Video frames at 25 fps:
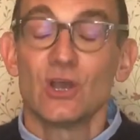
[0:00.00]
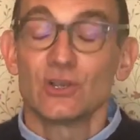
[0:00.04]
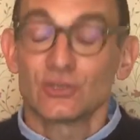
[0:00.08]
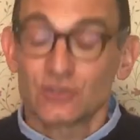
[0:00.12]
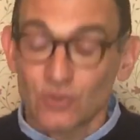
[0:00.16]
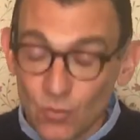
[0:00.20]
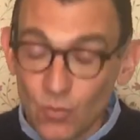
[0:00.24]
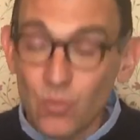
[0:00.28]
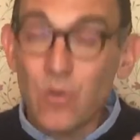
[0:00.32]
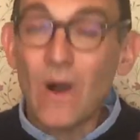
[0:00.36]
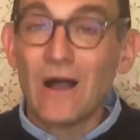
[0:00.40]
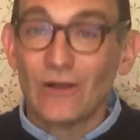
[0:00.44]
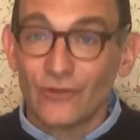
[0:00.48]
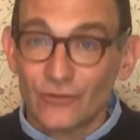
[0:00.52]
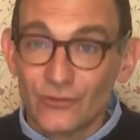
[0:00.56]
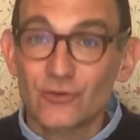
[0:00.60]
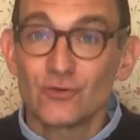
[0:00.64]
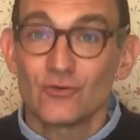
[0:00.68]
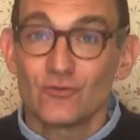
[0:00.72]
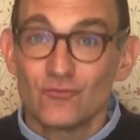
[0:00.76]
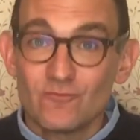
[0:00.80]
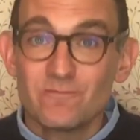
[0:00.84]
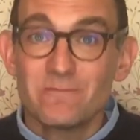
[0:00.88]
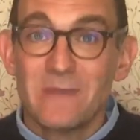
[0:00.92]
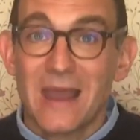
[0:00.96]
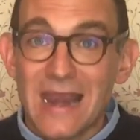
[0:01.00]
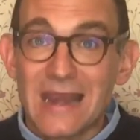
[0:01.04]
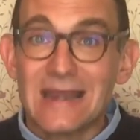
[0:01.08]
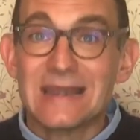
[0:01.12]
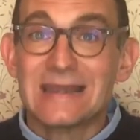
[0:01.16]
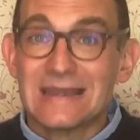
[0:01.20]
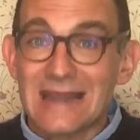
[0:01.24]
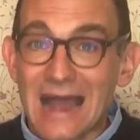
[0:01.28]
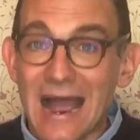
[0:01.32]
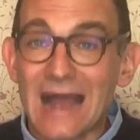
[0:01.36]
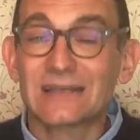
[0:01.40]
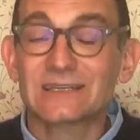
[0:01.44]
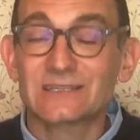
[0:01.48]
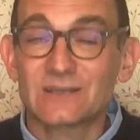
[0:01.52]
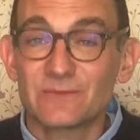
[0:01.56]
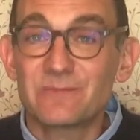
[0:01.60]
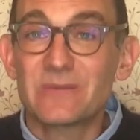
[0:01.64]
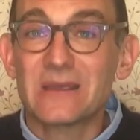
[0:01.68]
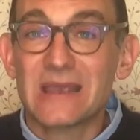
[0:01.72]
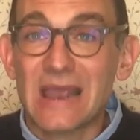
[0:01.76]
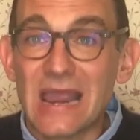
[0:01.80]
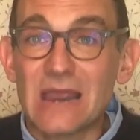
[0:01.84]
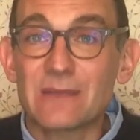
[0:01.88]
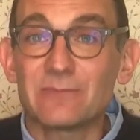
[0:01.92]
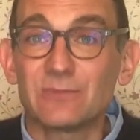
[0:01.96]
So while you may not
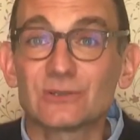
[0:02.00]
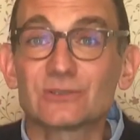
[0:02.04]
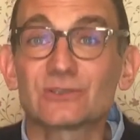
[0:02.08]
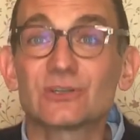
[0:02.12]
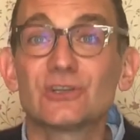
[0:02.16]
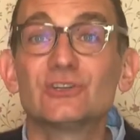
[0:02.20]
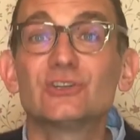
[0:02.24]
be able